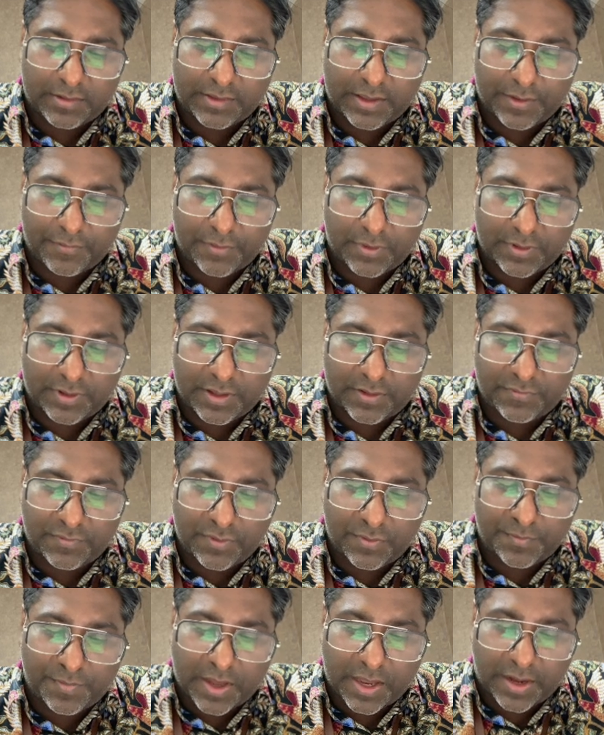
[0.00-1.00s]
they will give
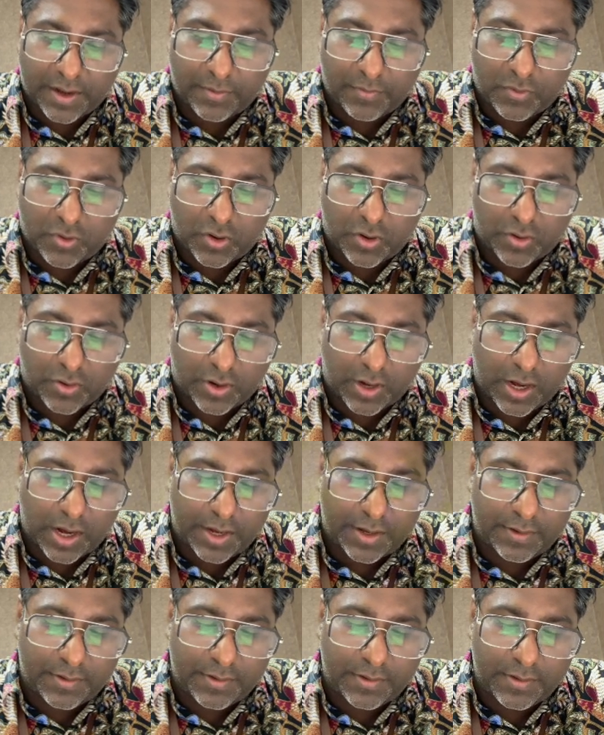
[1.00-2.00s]
you barium
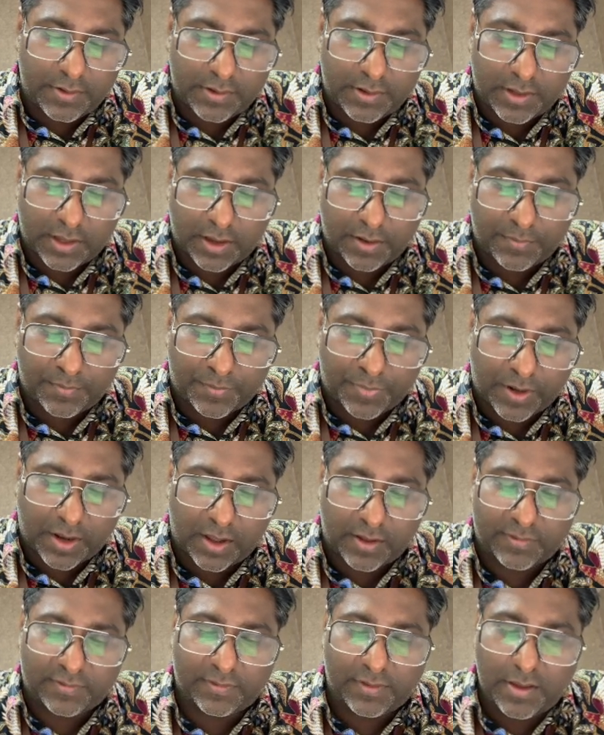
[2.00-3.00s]
chloride, okay,
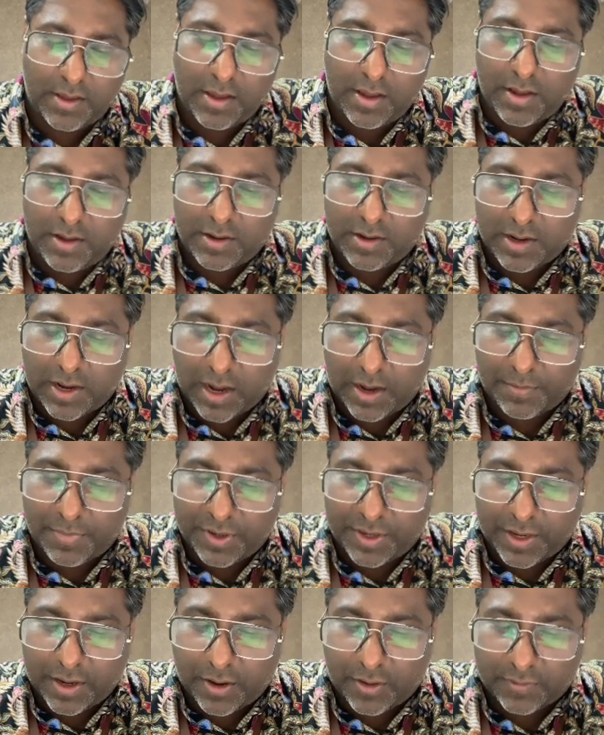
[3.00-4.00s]
plus
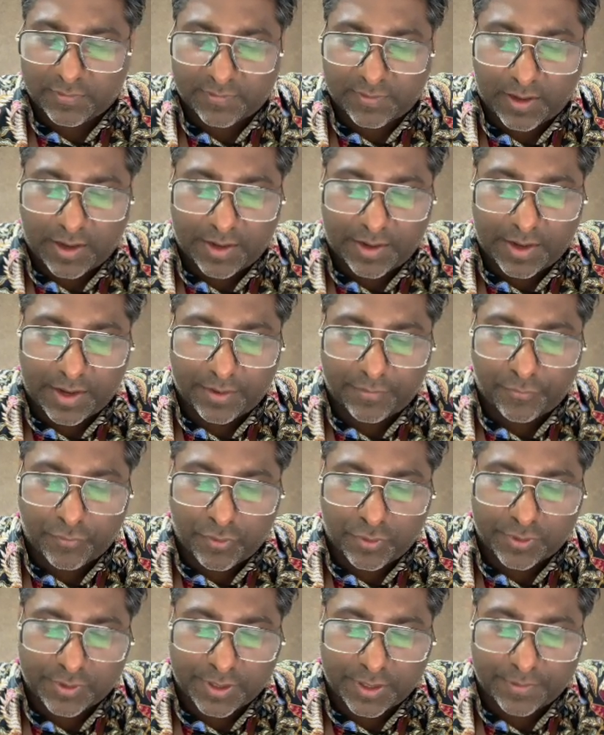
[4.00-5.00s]
carbon dioxide and
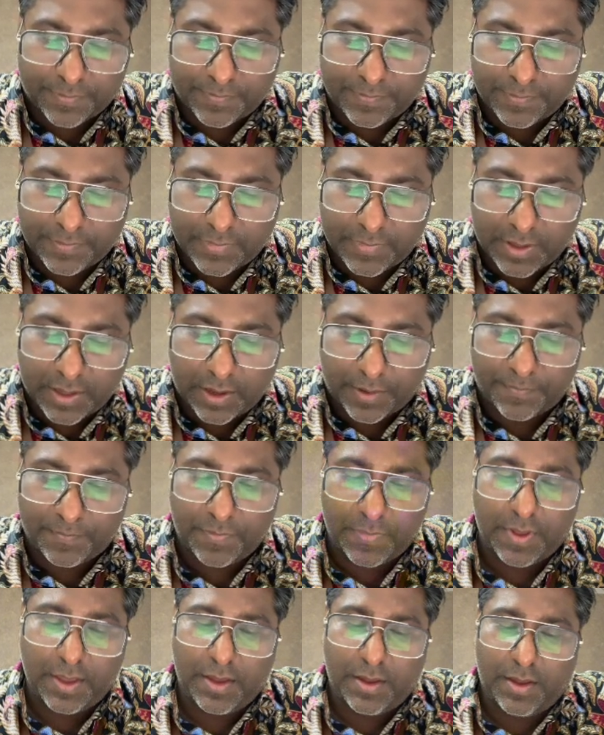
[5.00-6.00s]
water. Okay,
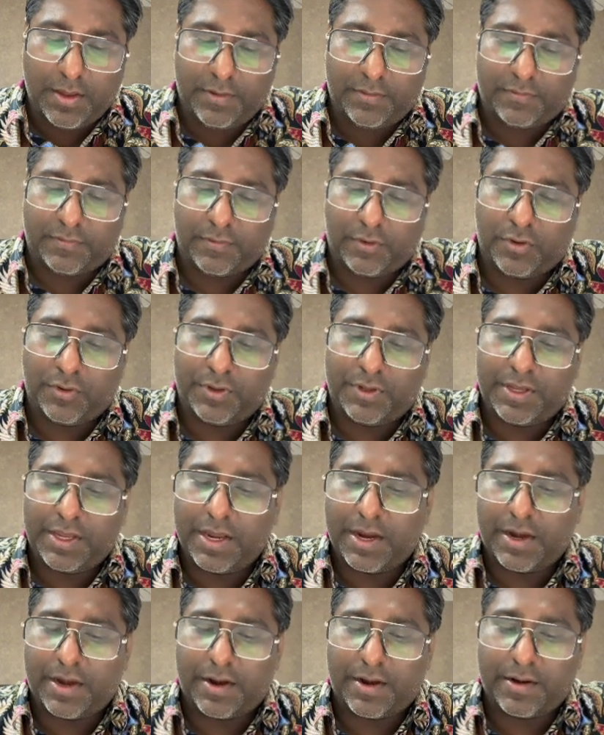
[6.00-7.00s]
so
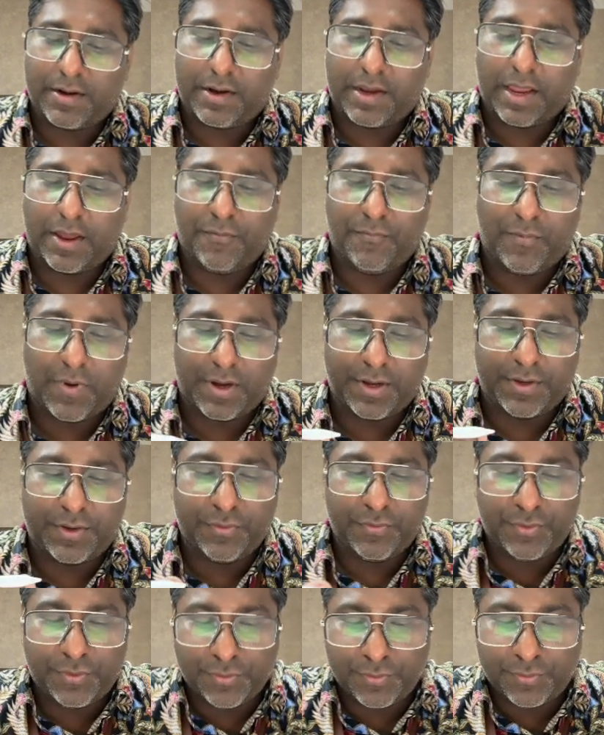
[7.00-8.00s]
here, okay, what
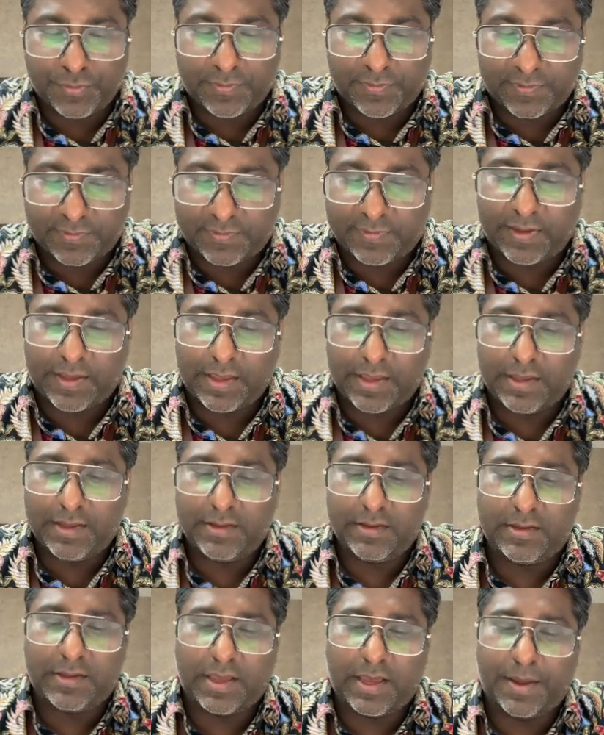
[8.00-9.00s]
do you
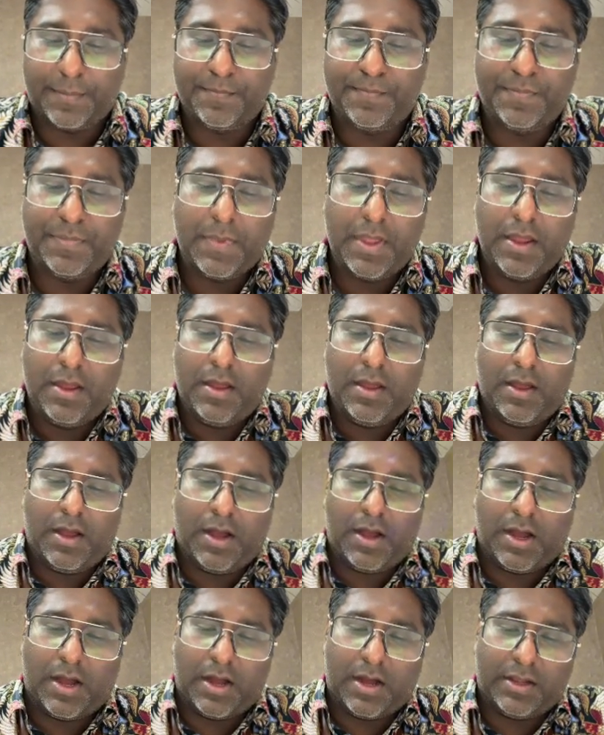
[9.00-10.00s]
see? Okay,
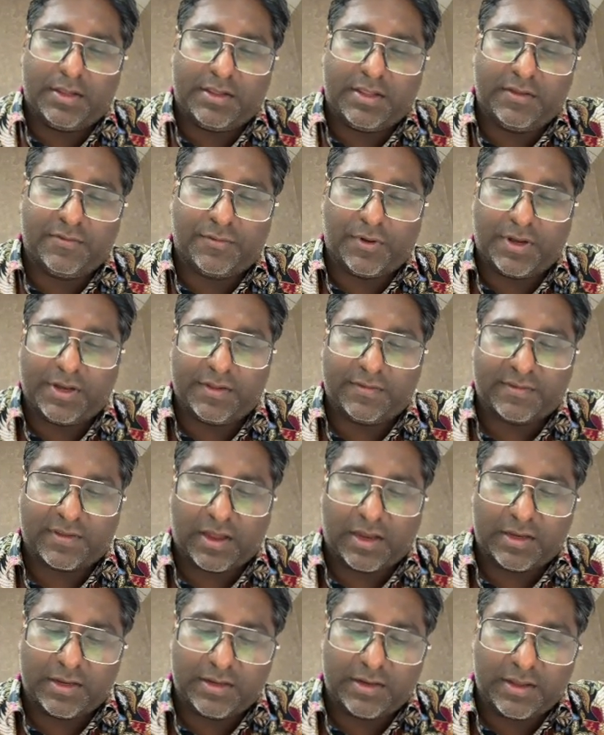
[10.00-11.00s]
this one is
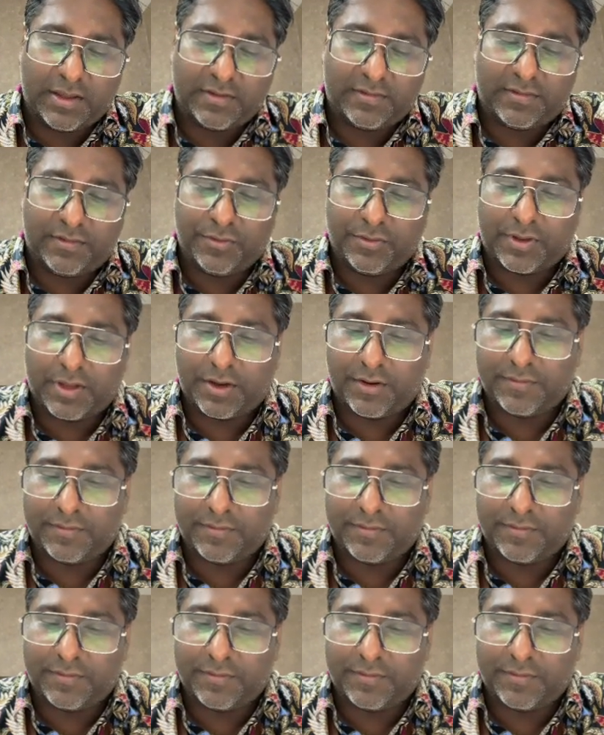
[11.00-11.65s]
colorless, you cannot